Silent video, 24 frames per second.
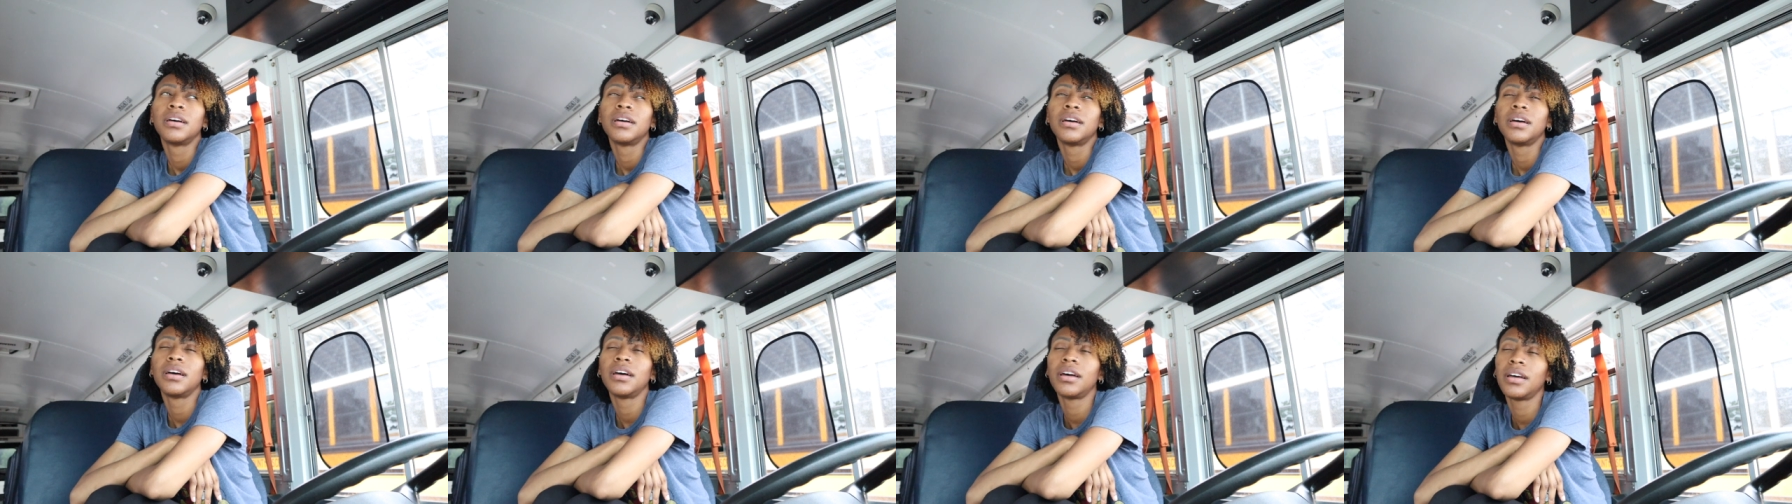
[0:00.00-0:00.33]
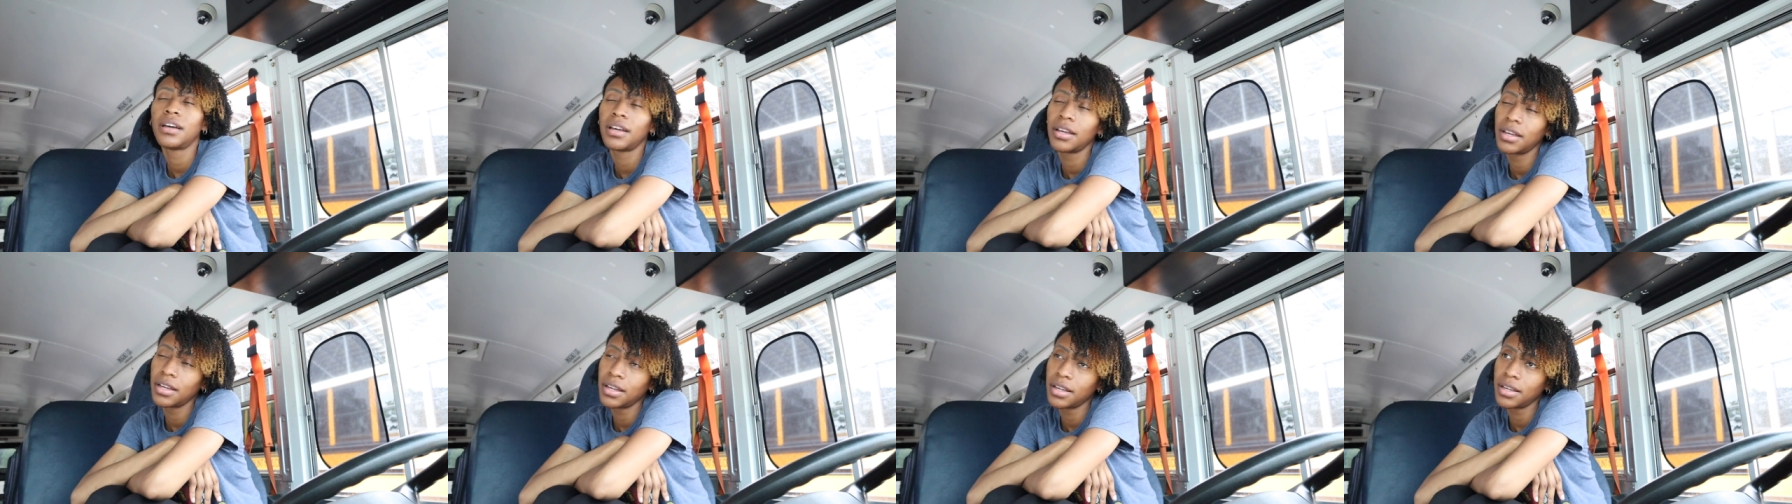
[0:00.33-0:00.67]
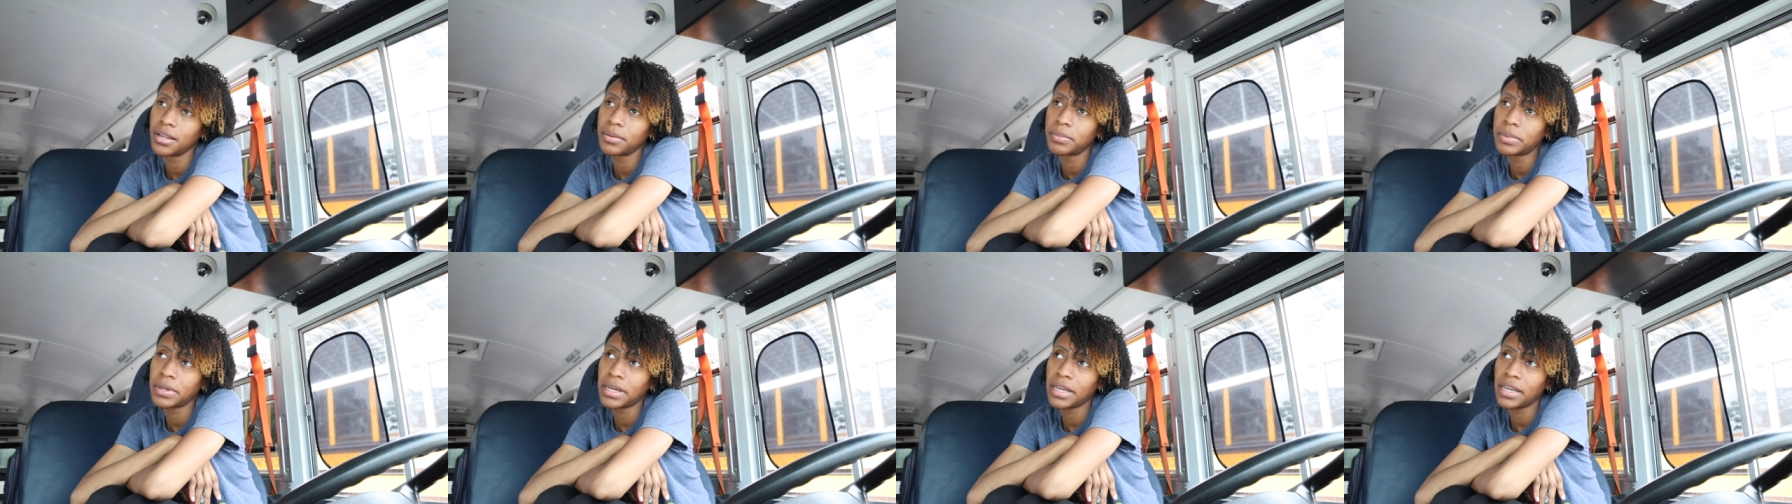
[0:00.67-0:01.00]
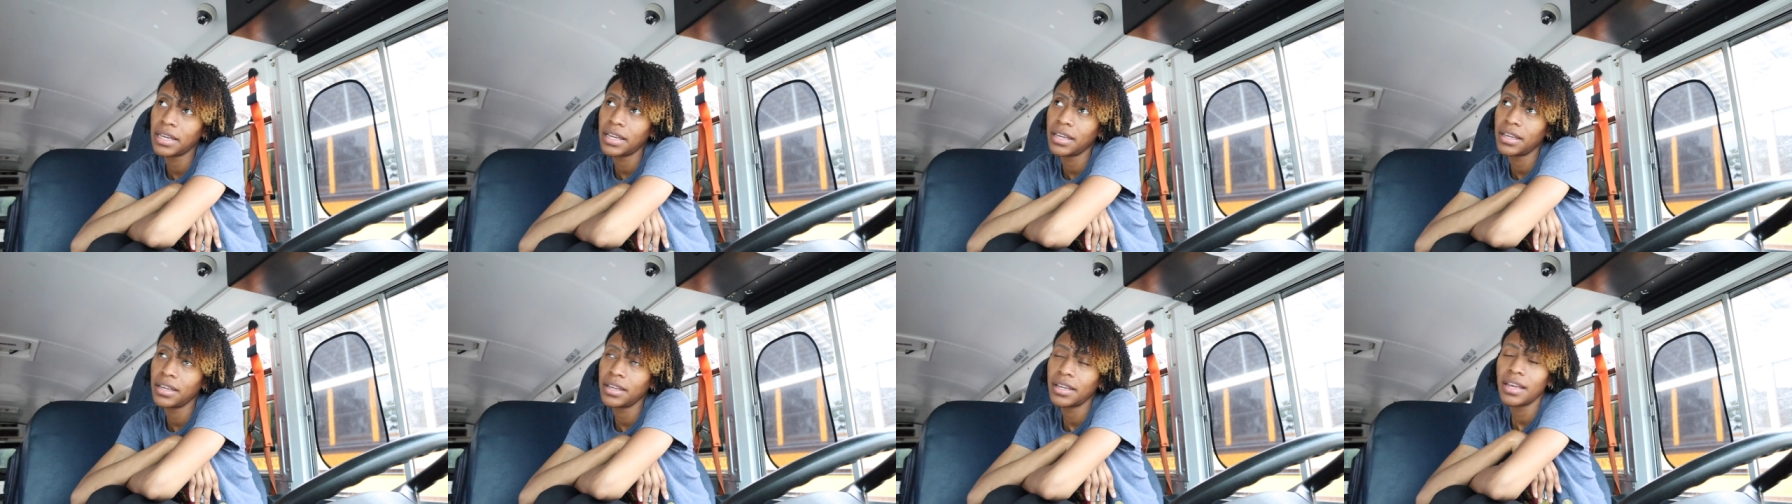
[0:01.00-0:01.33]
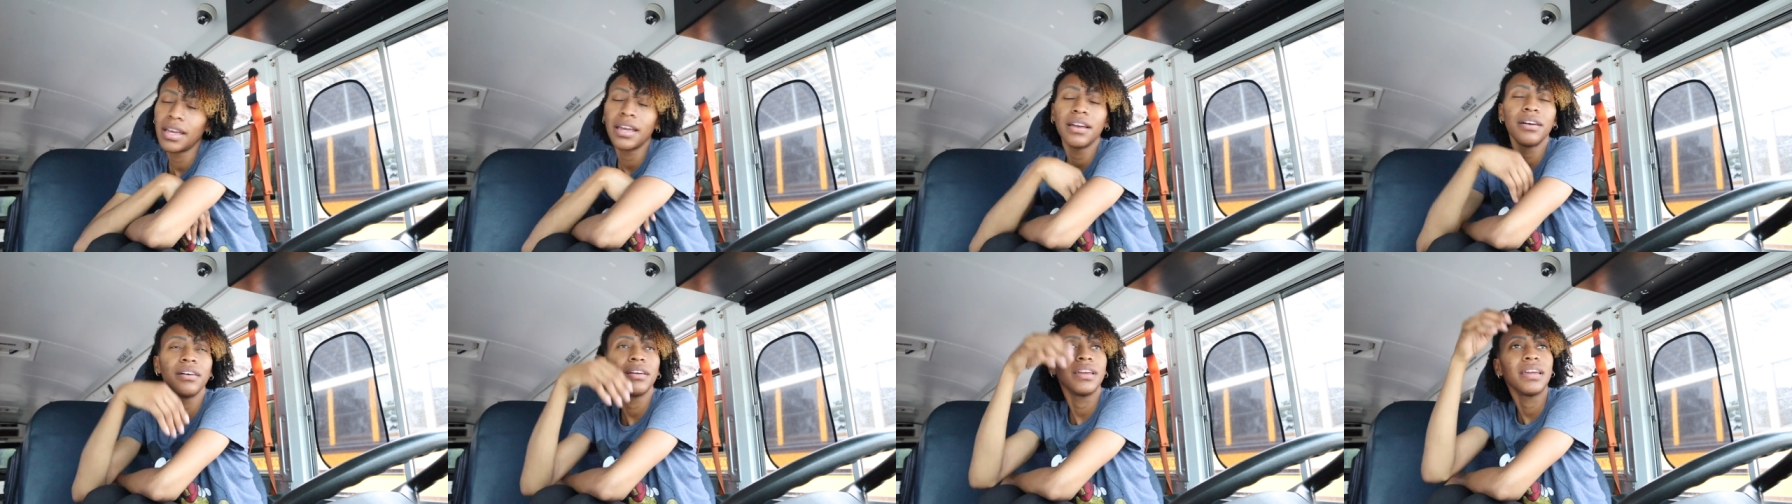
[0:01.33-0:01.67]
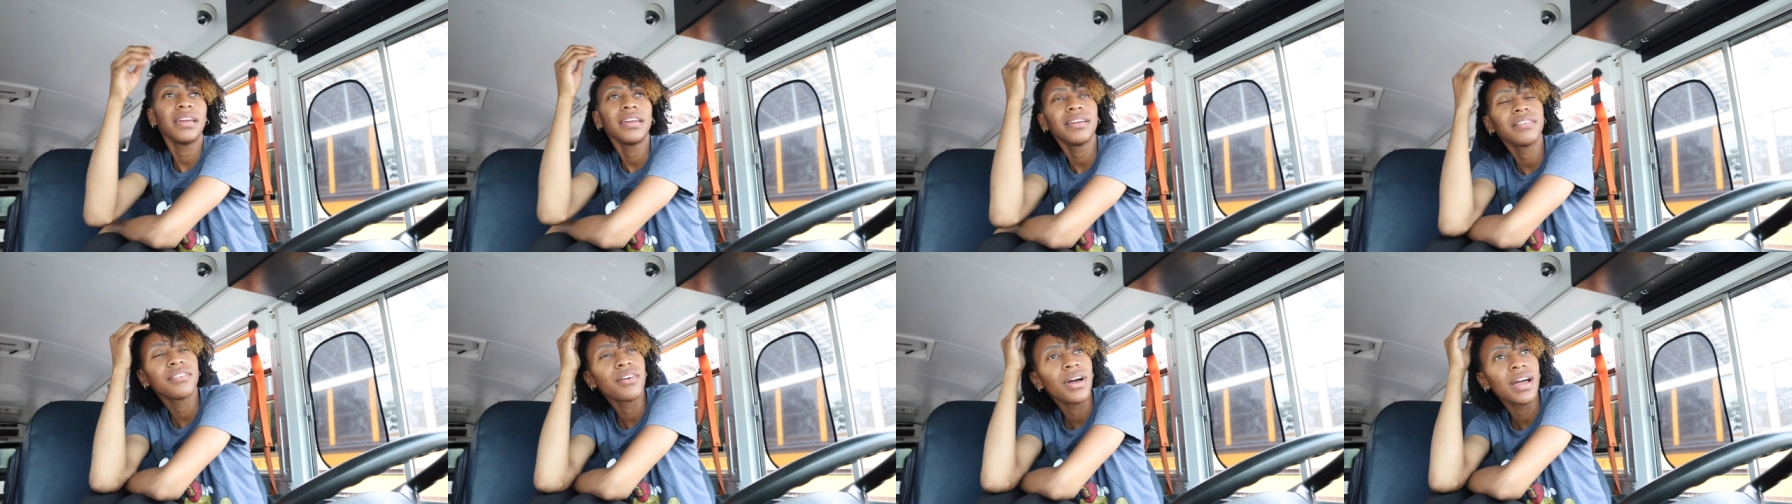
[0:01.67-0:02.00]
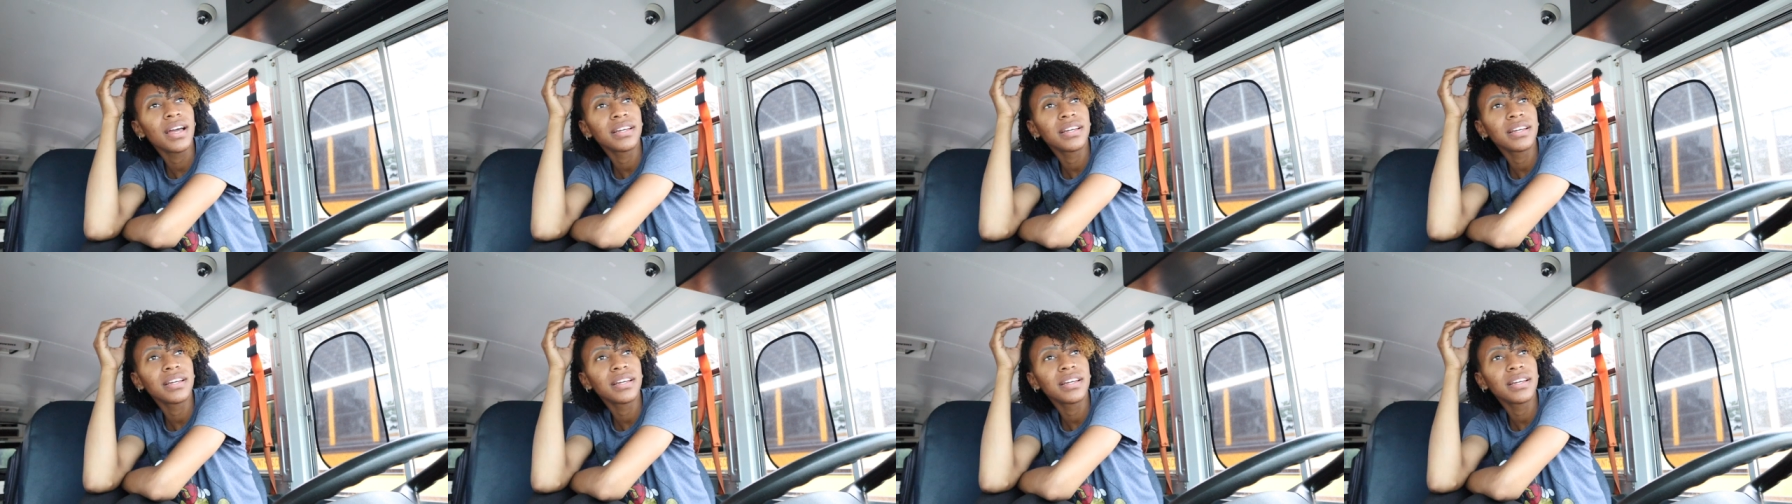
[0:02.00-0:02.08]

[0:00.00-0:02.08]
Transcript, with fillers: Uh, but I, don't ain't gonna